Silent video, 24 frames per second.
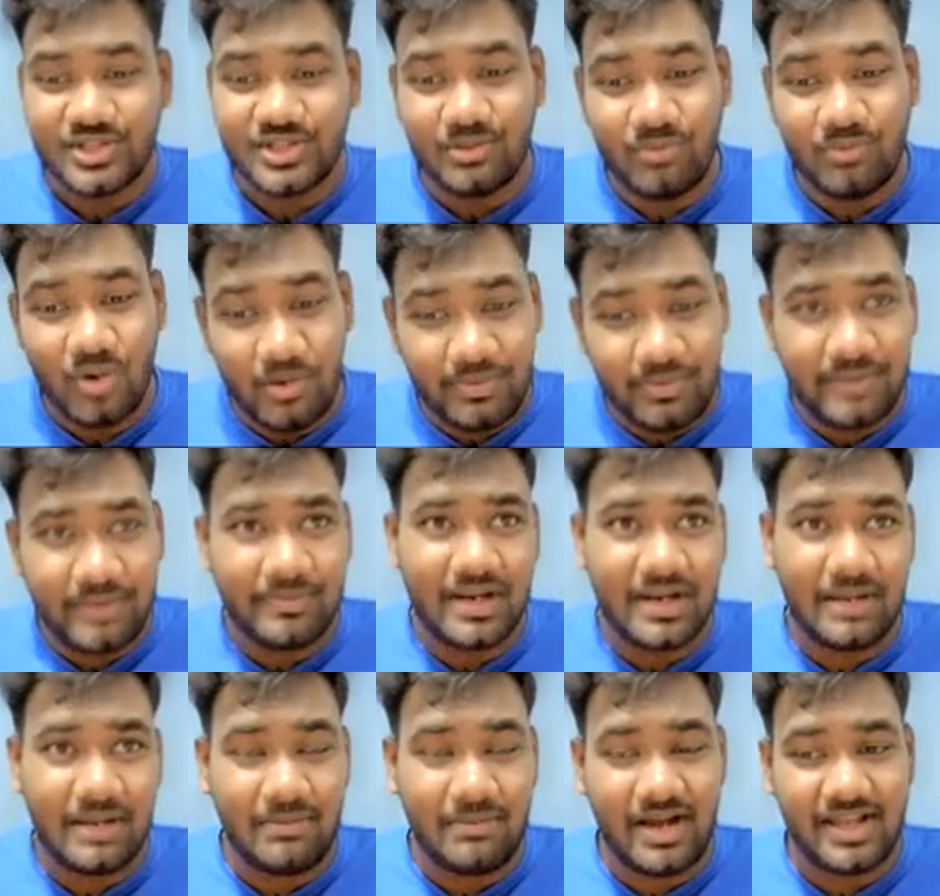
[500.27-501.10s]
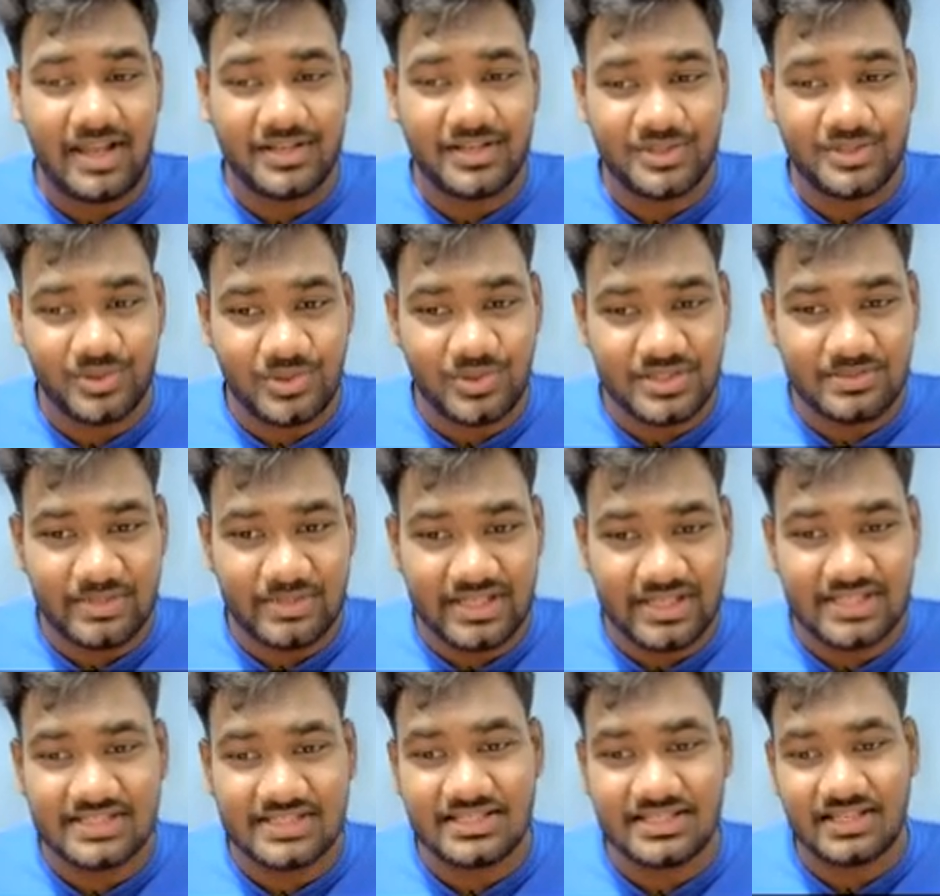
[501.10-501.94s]
So more people are buying shoes
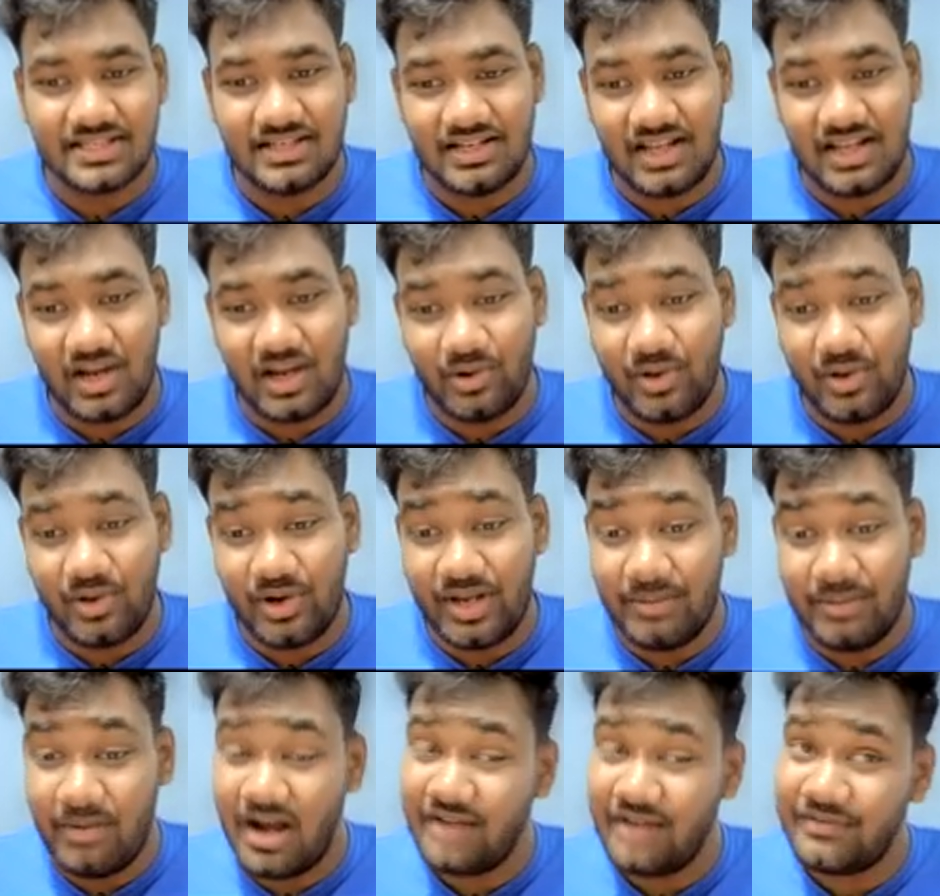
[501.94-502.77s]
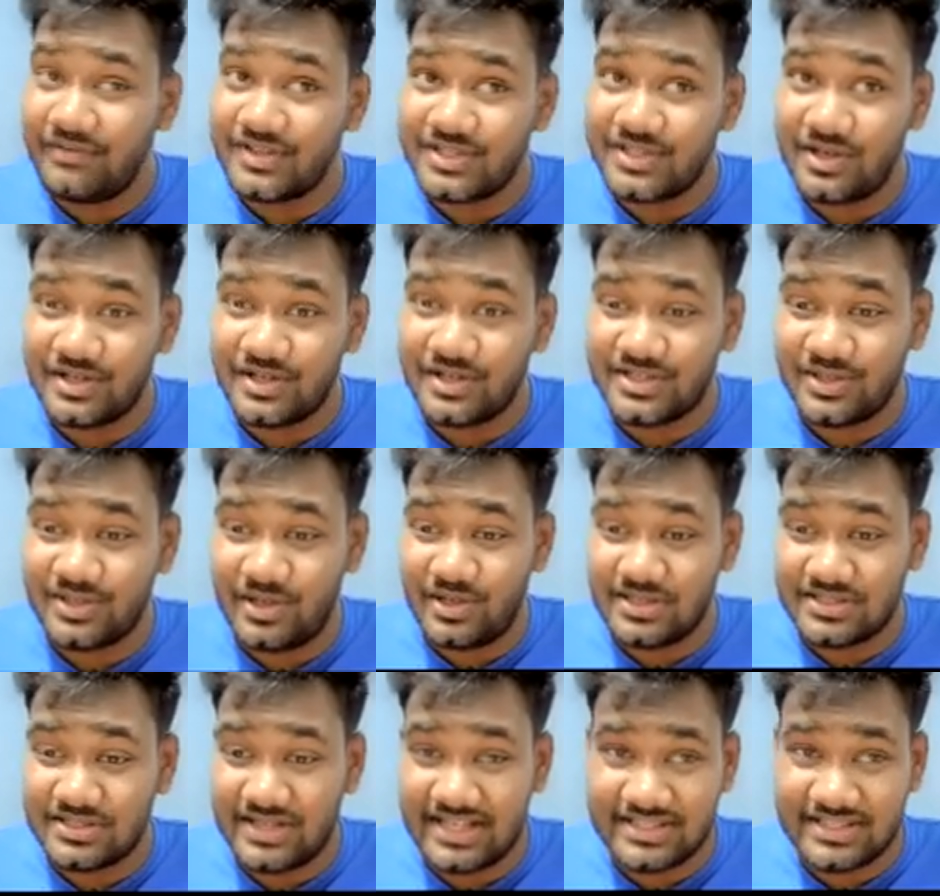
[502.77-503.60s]
means now your demand for socks
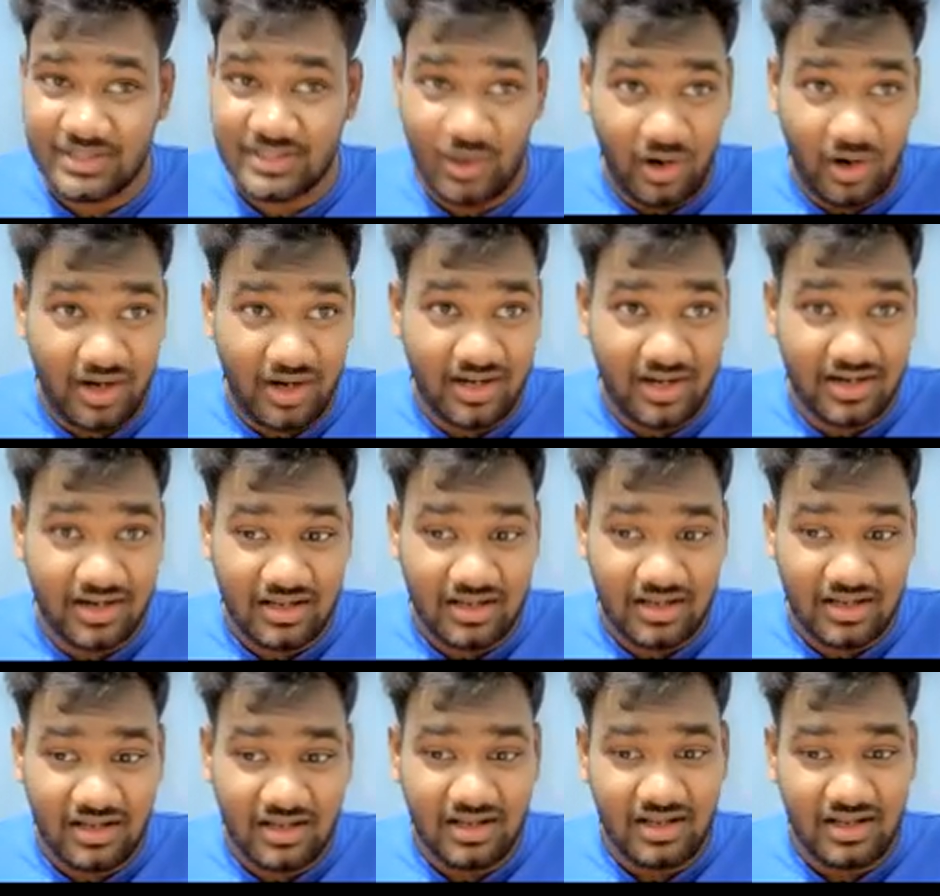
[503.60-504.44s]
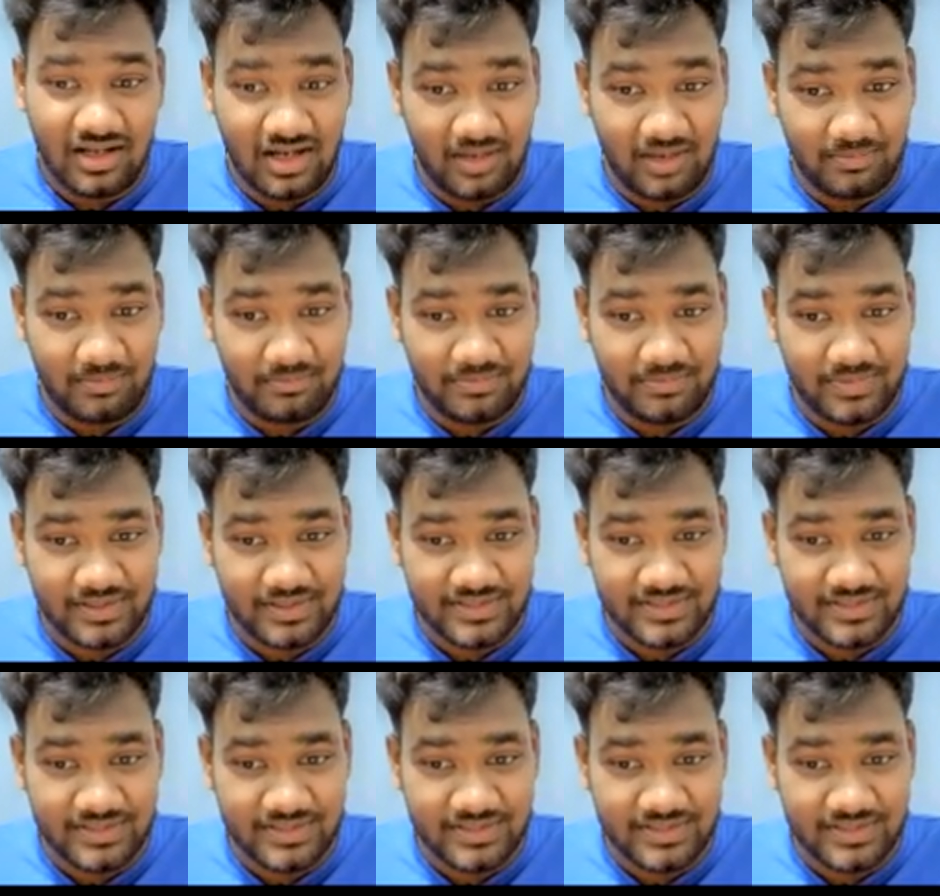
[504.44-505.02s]
also has gone up.